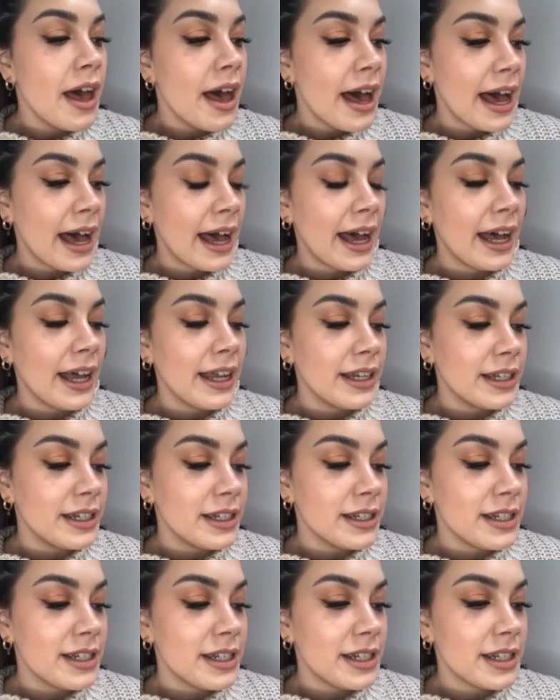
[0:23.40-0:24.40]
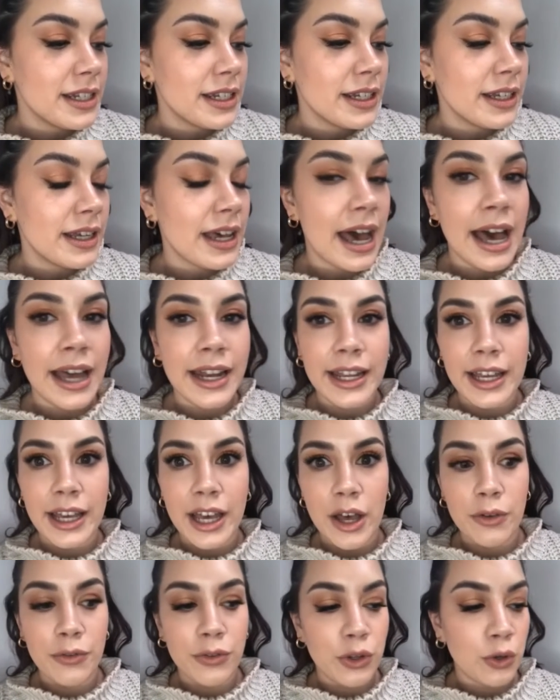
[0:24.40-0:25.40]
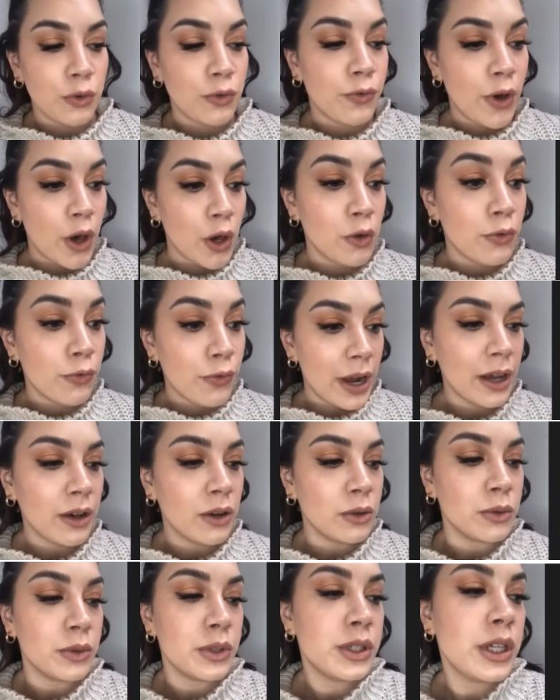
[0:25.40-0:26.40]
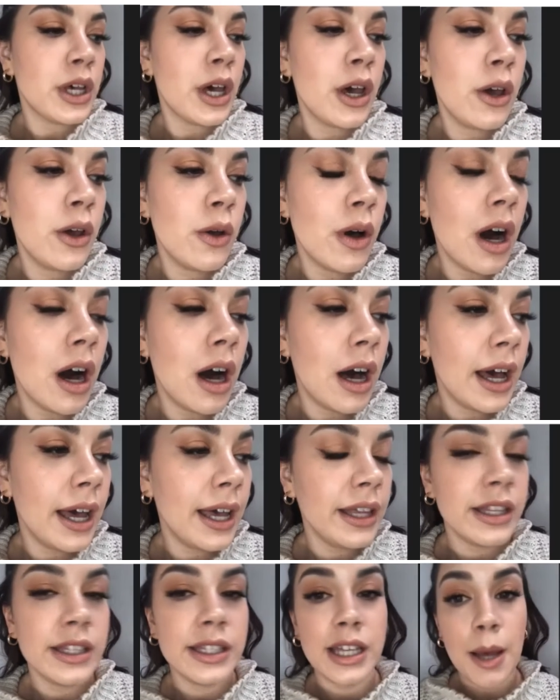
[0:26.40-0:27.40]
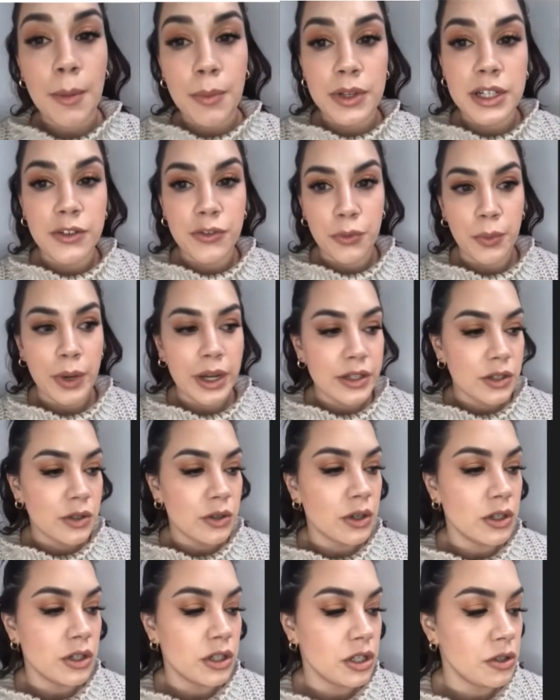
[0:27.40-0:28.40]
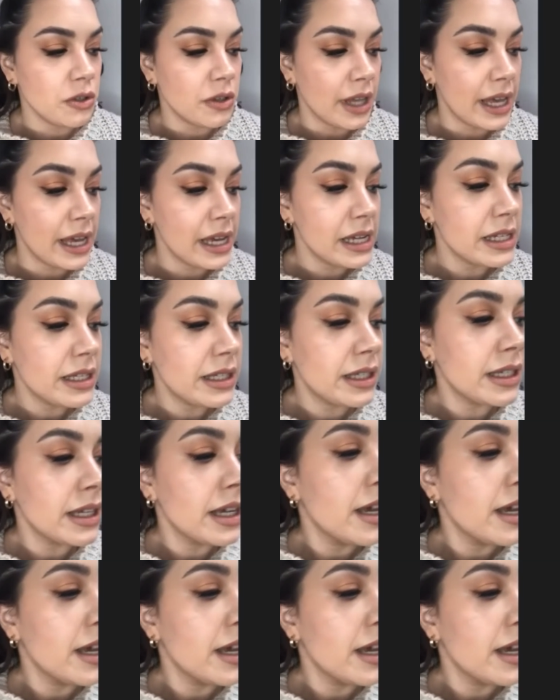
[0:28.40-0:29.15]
and adding a few faux freckles. So there's a couple of different ways you can do this.